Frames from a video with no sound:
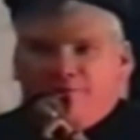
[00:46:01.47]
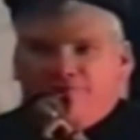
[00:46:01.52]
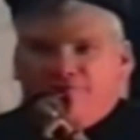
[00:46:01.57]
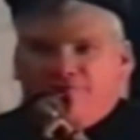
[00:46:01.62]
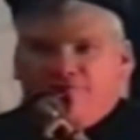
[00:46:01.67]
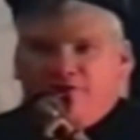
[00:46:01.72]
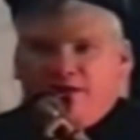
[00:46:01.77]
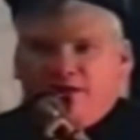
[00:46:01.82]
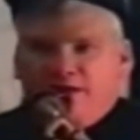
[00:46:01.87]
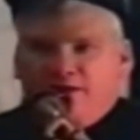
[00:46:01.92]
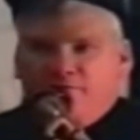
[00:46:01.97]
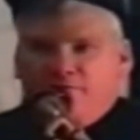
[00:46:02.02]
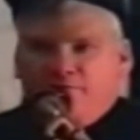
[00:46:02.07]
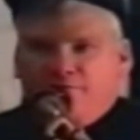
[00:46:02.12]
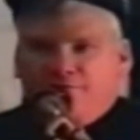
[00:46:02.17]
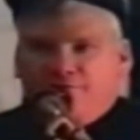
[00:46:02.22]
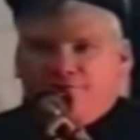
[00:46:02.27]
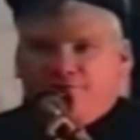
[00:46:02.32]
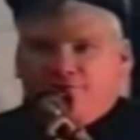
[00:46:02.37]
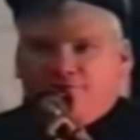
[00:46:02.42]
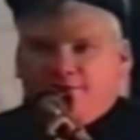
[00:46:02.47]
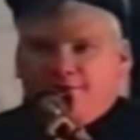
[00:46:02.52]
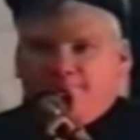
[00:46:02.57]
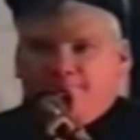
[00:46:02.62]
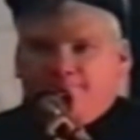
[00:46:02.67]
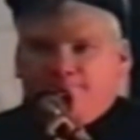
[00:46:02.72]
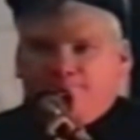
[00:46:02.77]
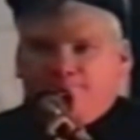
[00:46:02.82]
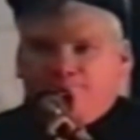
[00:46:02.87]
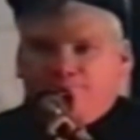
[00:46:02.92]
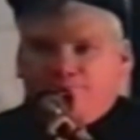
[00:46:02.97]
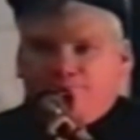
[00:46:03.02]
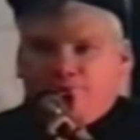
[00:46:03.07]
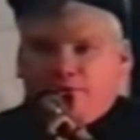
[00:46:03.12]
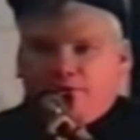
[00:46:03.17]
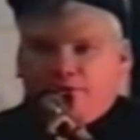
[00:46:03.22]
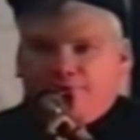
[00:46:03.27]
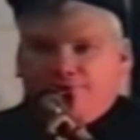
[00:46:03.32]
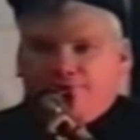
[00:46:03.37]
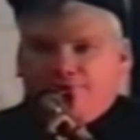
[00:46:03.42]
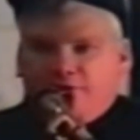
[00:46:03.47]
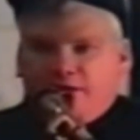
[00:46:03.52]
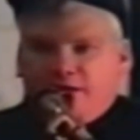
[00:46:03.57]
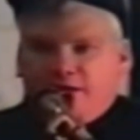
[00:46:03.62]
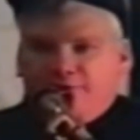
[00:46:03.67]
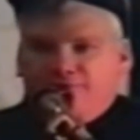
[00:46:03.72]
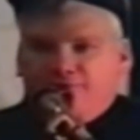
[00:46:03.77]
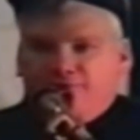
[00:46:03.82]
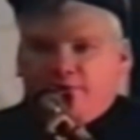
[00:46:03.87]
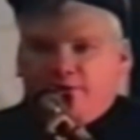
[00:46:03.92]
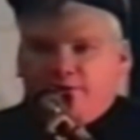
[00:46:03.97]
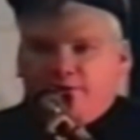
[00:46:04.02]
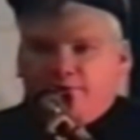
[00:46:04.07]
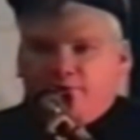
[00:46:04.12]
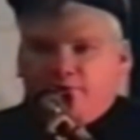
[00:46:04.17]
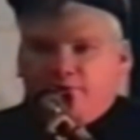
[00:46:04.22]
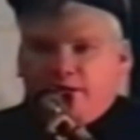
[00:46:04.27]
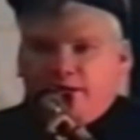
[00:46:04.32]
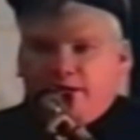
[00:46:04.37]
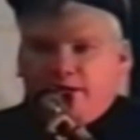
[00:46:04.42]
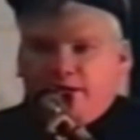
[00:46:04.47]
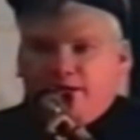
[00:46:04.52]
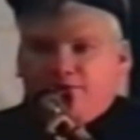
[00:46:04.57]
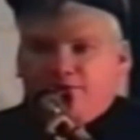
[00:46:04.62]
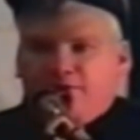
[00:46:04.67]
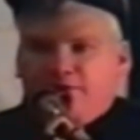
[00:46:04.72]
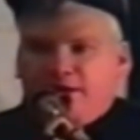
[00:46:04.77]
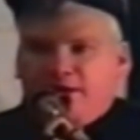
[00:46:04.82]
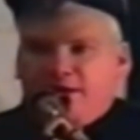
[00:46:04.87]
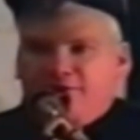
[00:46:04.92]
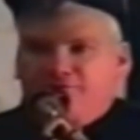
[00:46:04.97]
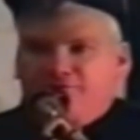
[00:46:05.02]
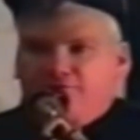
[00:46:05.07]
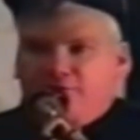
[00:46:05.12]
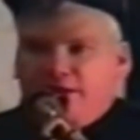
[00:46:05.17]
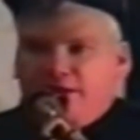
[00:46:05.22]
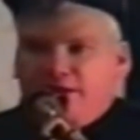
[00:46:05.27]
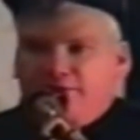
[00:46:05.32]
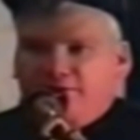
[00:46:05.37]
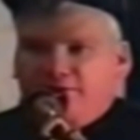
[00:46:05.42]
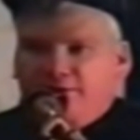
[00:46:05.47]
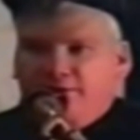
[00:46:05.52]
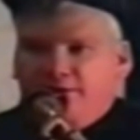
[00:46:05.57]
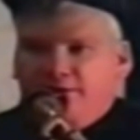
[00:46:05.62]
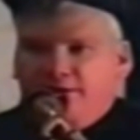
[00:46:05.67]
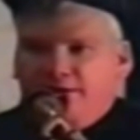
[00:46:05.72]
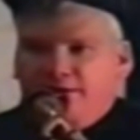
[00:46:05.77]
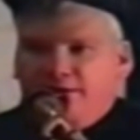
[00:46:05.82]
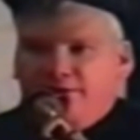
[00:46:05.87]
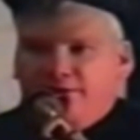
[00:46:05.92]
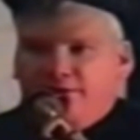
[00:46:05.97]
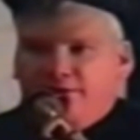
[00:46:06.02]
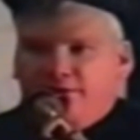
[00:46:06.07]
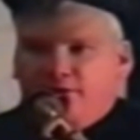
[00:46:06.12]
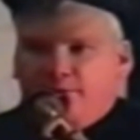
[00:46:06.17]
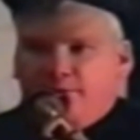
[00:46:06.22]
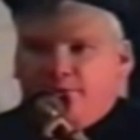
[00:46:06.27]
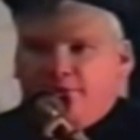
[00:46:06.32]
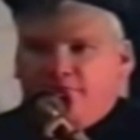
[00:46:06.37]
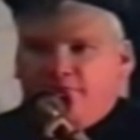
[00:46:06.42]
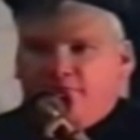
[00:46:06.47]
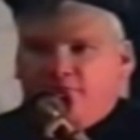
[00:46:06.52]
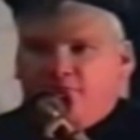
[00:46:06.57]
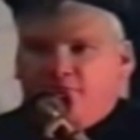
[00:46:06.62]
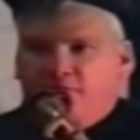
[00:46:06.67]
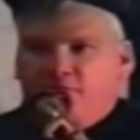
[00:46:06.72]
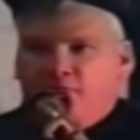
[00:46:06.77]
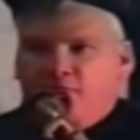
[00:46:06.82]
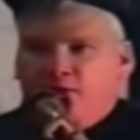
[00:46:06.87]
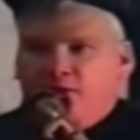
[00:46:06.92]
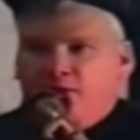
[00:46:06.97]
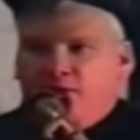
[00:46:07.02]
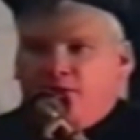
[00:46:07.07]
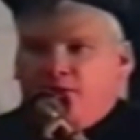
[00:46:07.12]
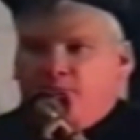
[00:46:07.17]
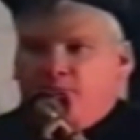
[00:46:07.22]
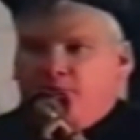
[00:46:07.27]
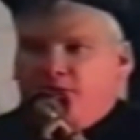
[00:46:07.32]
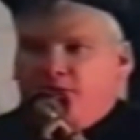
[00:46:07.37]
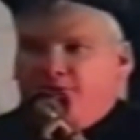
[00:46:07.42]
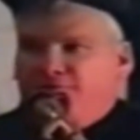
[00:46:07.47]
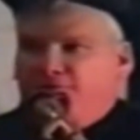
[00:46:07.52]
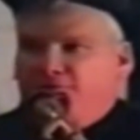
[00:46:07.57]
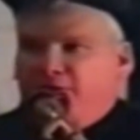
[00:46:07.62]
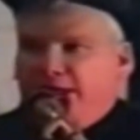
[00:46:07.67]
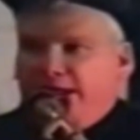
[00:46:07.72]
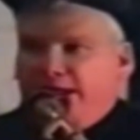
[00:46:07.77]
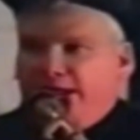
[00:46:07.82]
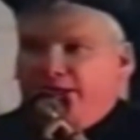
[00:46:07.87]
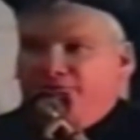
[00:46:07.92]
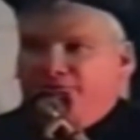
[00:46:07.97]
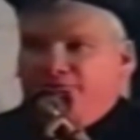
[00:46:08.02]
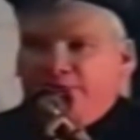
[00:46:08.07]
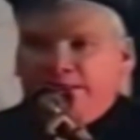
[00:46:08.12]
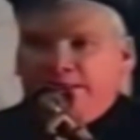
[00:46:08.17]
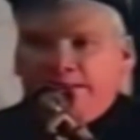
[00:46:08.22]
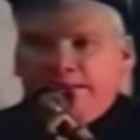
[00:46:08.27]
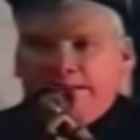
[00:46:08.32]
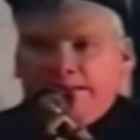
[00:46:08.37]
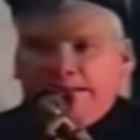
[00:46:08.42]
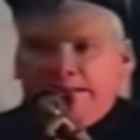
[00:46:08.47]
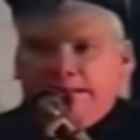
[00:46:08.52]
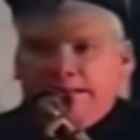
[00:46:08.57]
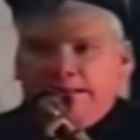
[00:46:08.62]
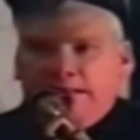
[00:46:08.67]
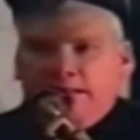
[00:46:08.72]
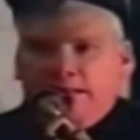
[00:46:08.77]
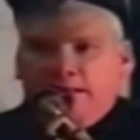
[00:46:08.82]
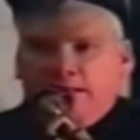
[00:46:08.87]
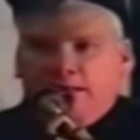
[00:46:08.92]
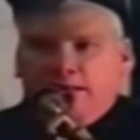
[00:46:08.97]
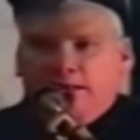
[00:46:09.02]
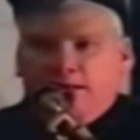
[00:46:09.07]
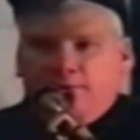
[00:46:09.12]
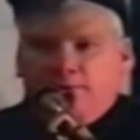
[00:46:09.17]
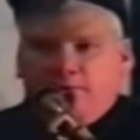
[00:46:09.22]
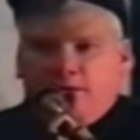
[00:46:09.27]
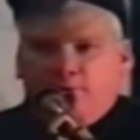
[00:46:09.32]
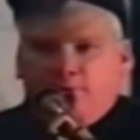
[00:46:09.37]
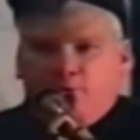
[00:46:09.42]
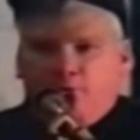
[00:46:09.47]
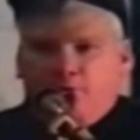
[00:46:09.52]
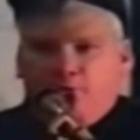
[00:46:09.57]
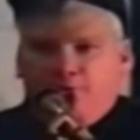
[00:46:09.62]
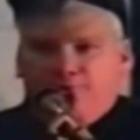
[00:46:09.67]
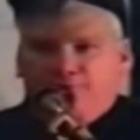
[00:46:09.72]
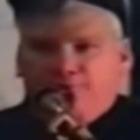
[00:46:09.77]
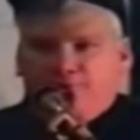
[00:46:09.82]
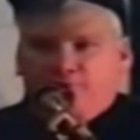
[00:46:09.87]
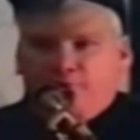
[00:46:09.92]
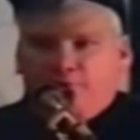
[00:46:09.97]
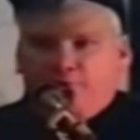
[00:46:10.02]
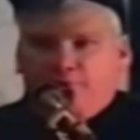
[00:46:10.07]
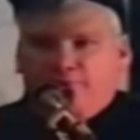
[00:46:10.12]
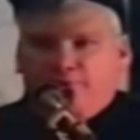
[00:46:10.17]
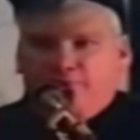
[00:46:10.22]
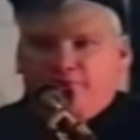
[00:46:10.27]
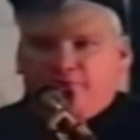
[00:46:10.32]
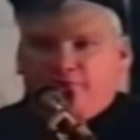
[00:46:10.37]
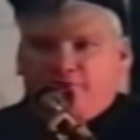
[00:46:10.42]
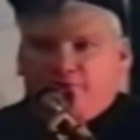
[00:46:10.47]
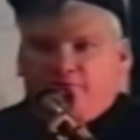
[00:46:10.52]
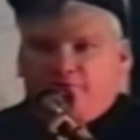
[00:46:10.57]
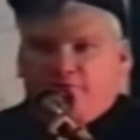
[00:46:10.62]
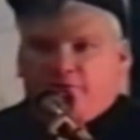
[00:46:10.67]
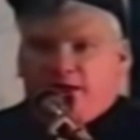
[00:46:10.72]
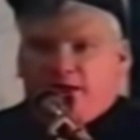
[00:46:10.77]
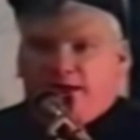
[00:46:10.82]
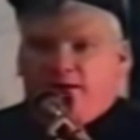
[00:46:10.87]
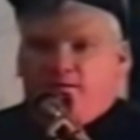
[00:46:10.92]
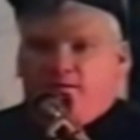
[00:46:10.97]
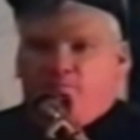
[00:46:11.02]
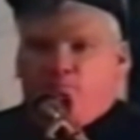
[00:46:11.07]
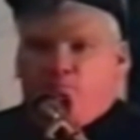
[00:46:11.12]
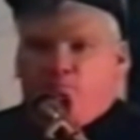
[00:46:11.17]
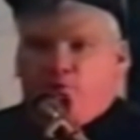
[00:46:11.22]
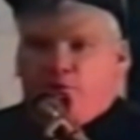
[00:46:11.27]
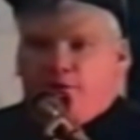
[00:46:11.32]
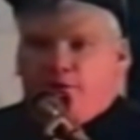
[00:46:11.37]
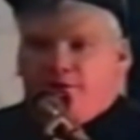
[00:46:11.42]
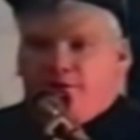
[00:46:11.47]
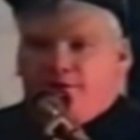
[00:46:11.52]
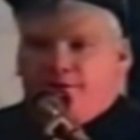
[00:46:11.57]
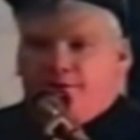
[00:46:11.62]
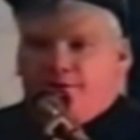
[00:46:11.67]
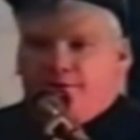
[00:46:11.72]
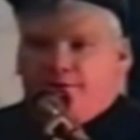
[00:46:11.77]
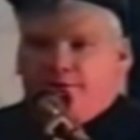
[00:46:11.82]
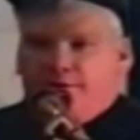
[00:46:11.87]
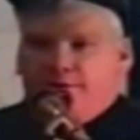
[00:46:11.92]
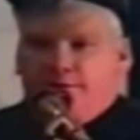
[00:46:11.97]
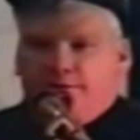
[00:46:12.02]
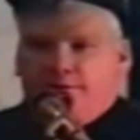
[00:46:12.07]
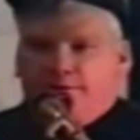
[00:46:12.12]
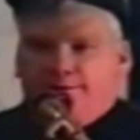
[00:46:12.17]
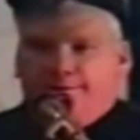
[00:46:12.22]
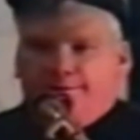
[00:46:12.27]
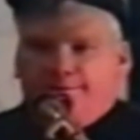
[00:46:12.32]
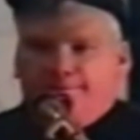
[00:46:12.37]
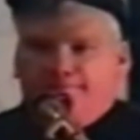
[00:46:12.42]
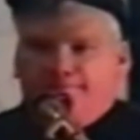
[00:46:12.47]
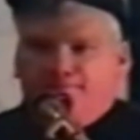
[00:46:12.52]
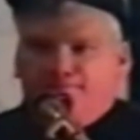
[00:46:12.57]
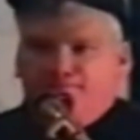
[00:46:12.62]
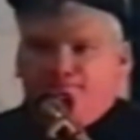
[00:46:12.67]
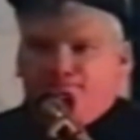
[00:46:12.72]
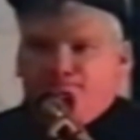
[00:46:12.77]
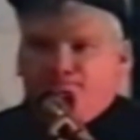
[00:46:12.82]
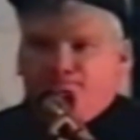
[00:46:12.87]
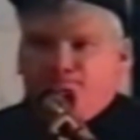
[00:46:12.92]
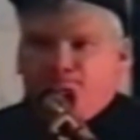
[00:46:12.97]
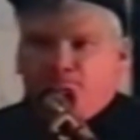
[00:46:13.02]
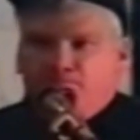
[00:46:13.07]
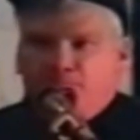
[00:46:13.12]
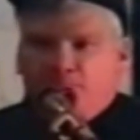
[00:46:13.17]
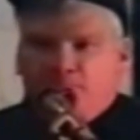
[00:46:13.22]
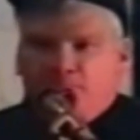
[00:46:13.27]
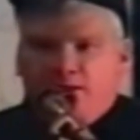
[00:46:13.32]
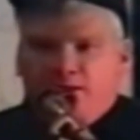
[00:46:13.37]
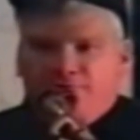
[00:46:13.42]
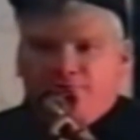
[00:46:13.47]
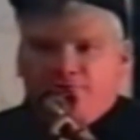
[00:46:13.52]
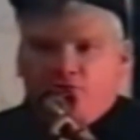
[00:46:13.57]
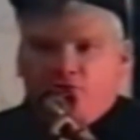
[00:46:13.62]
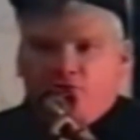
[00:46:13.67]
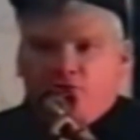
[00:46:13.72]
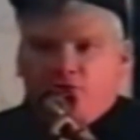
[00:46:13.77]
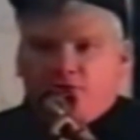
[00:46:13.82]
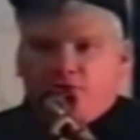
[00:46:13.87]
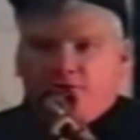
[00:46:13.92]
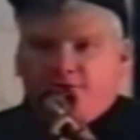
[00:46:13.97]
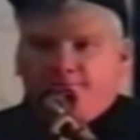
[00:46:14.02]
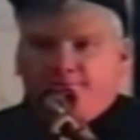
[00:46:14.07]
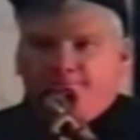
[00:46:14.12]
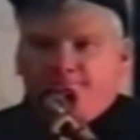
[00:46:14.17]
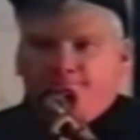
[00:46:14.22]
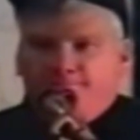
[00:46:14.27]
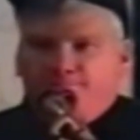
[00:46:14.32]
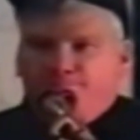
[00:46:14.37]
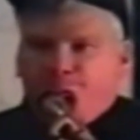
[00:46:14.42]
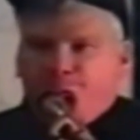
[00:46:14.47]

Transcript: My skin was, uh, I was in, ice, in radiation isolation uh, therapy for 400 plus days. Uh, my bones were vitrified or burnt. Um, I was cooked.